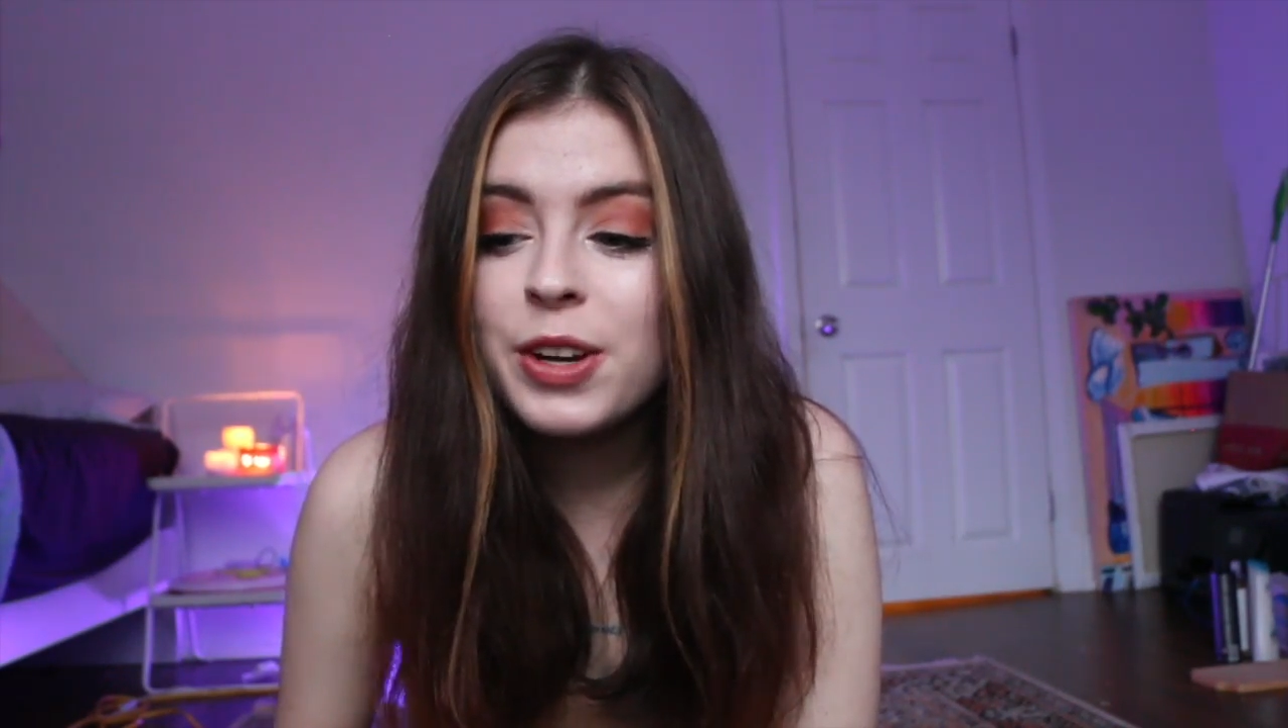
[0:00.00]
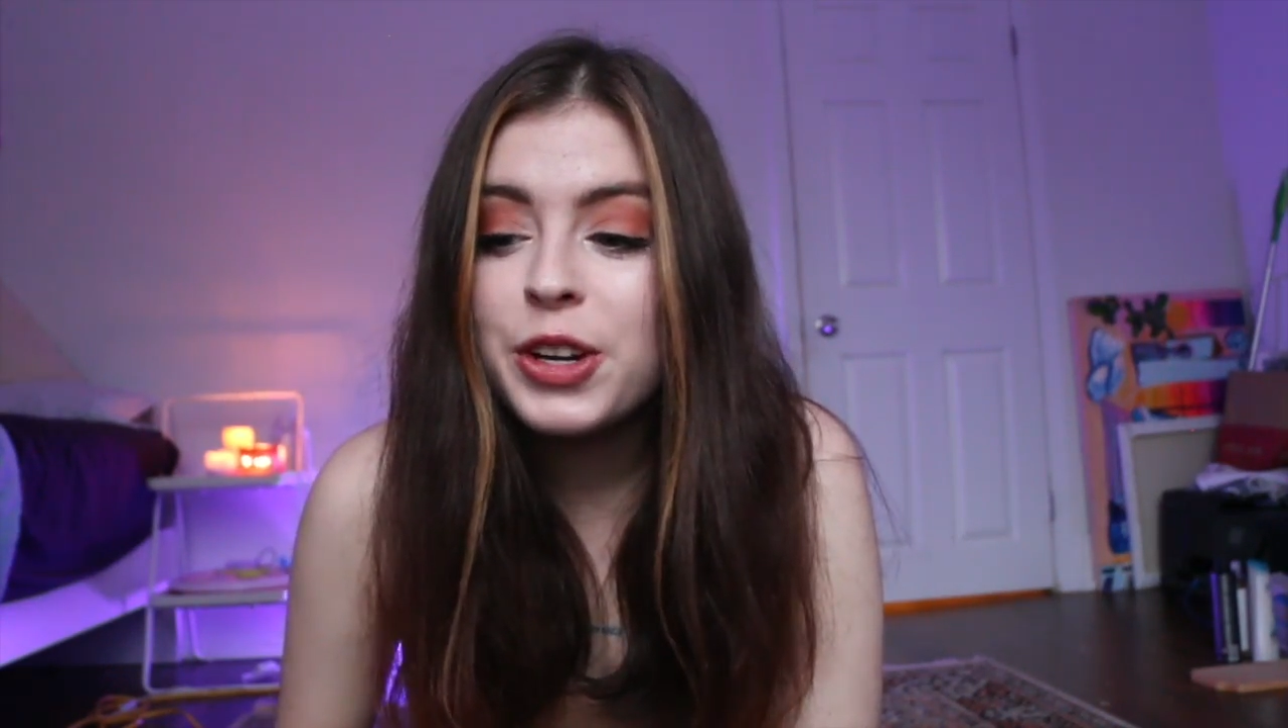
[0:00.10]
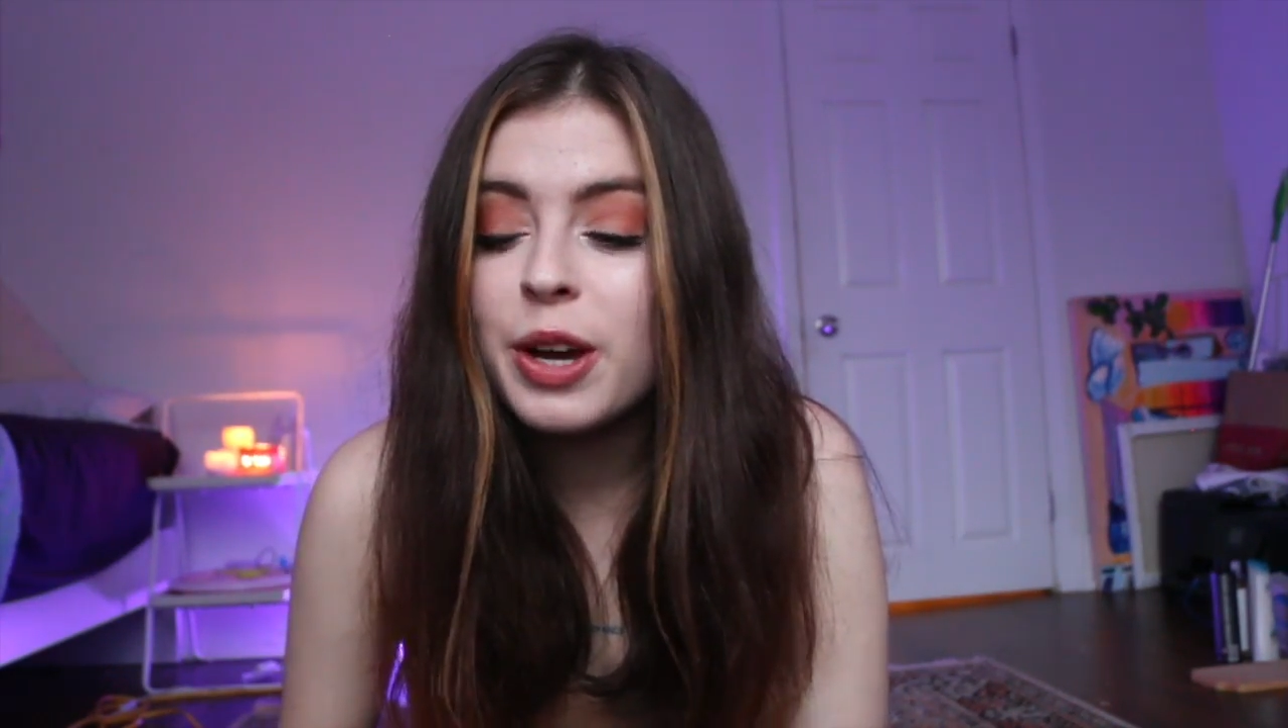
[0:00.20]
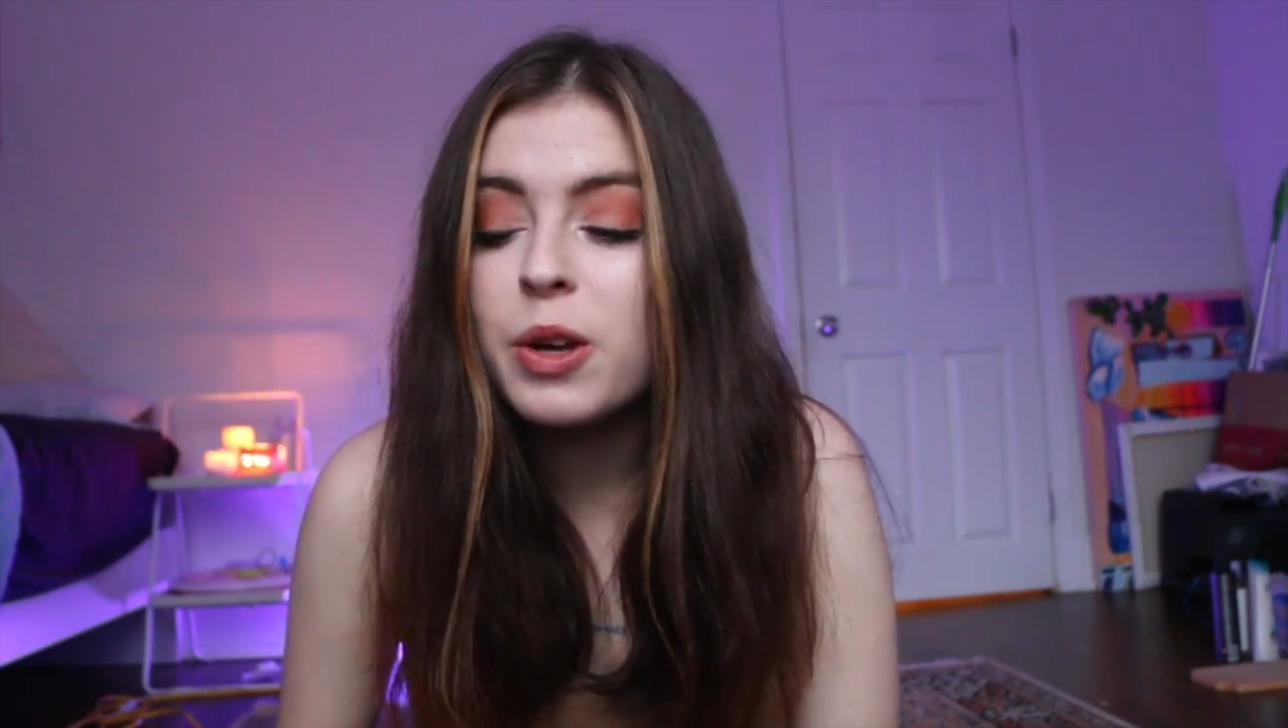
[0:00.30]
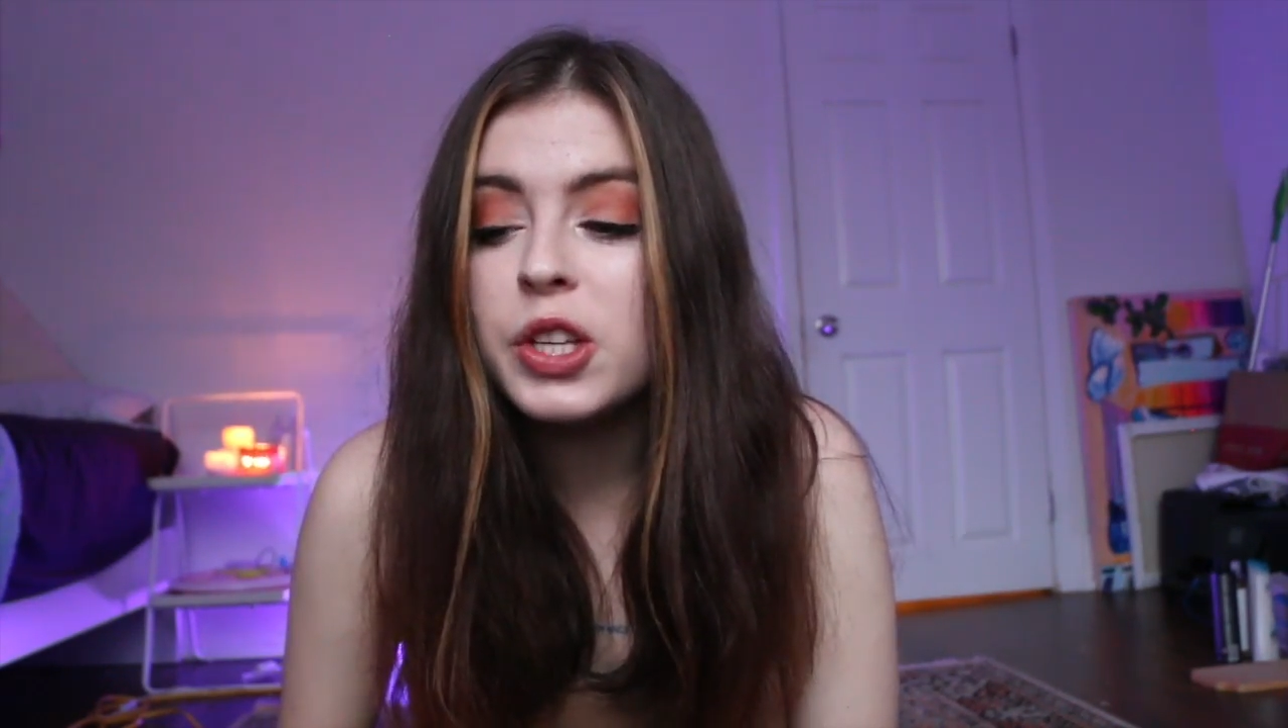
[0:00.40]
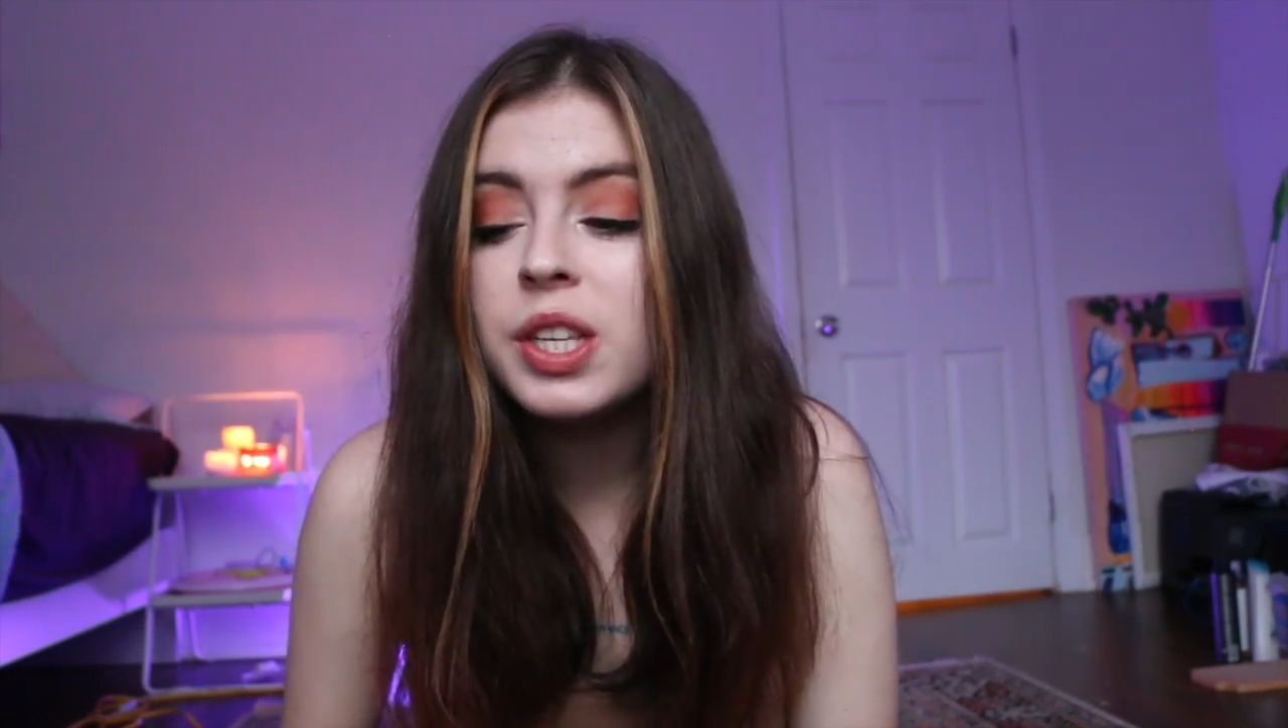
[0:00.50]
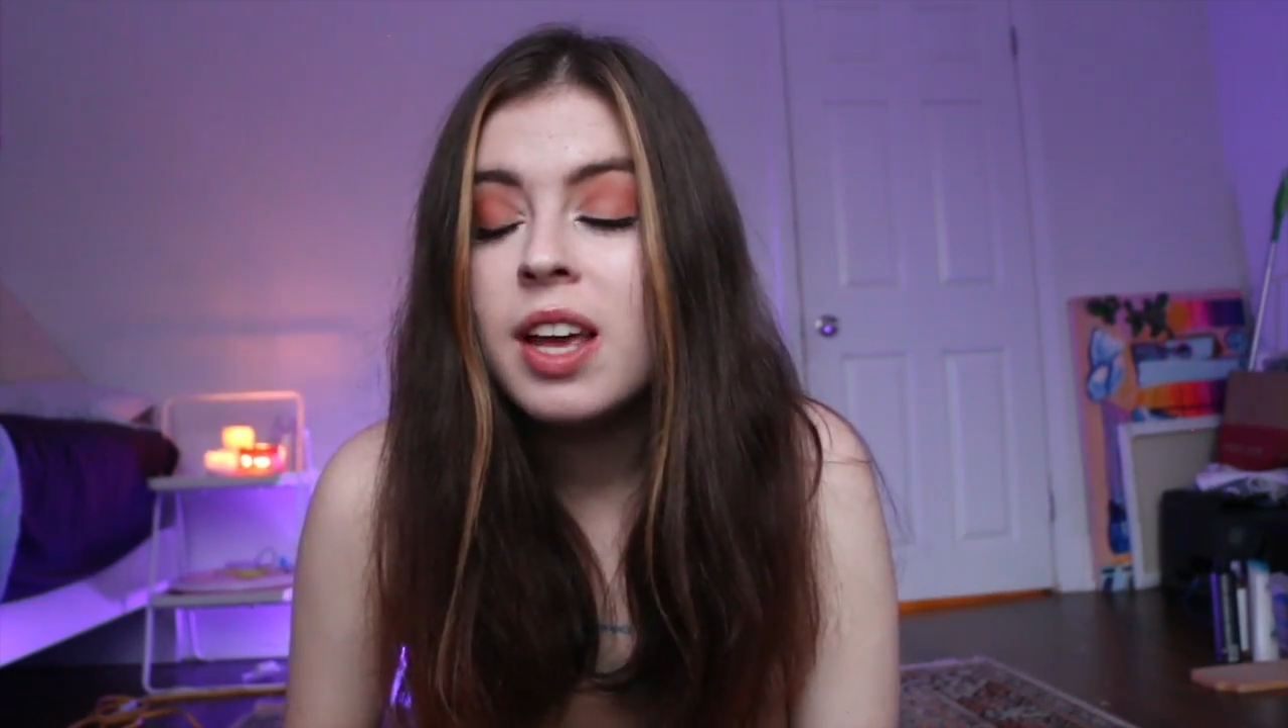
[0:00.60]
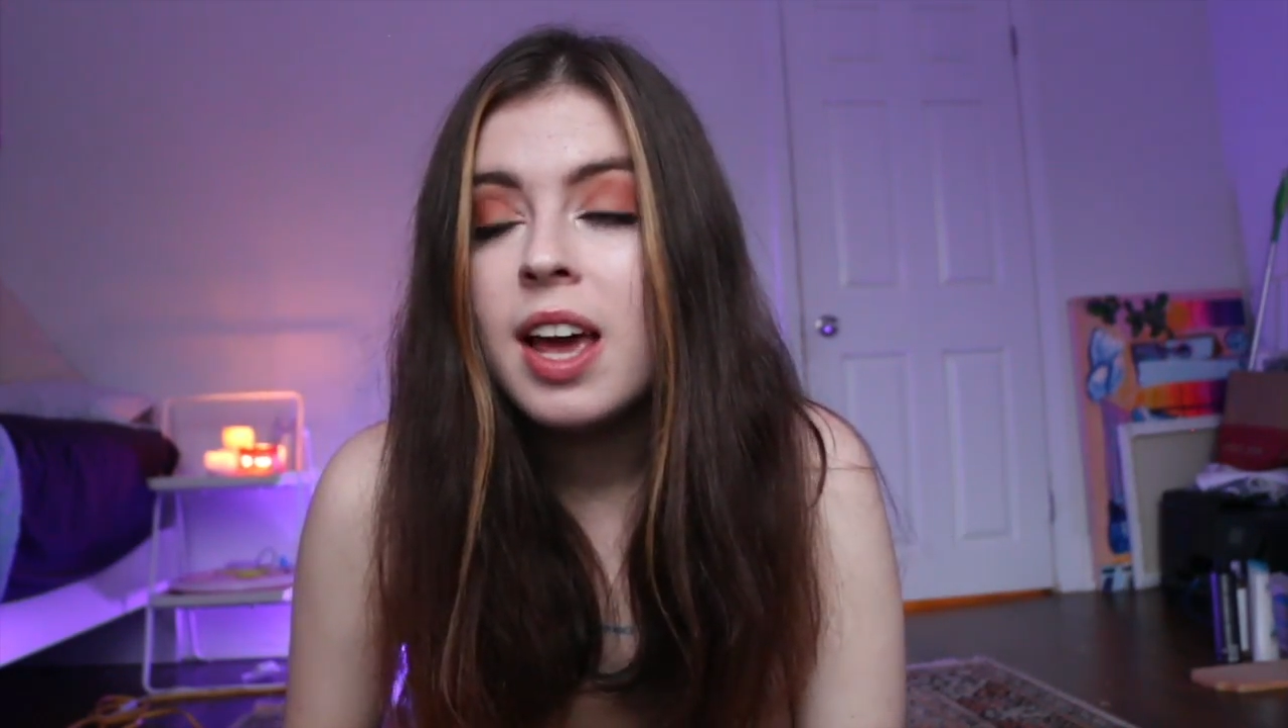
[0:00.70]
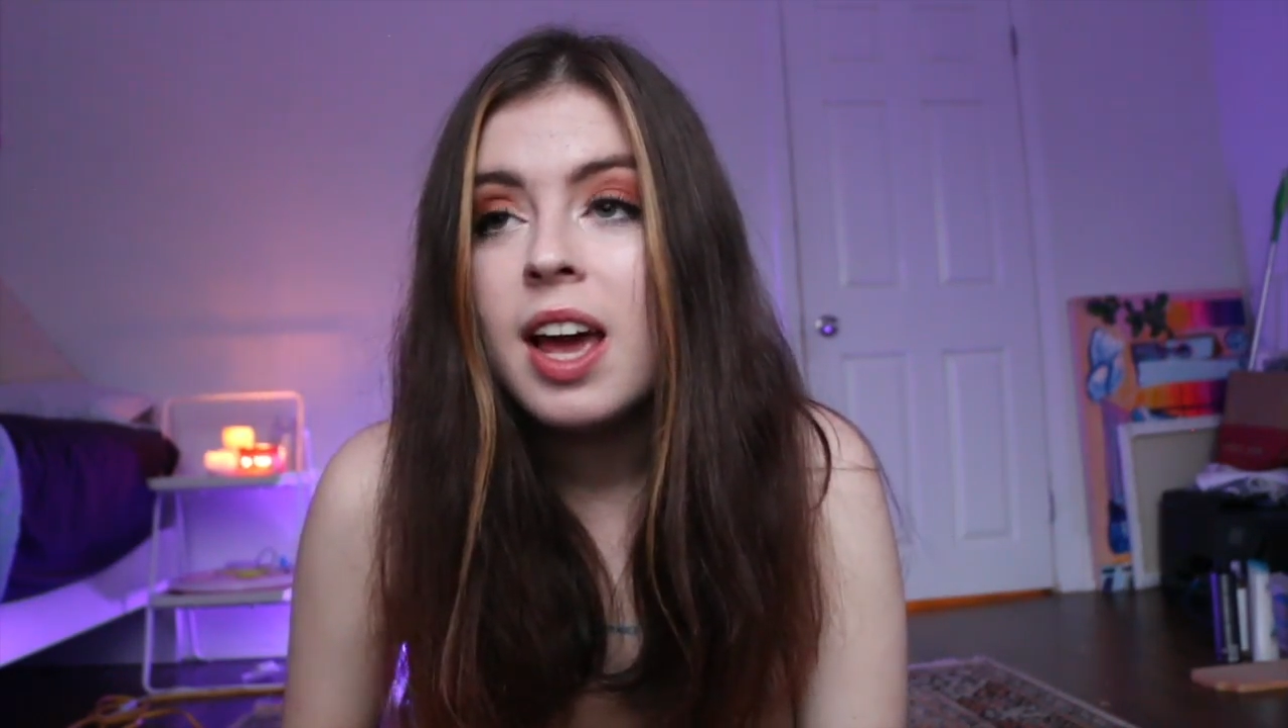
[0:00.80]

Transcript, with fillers: she goes,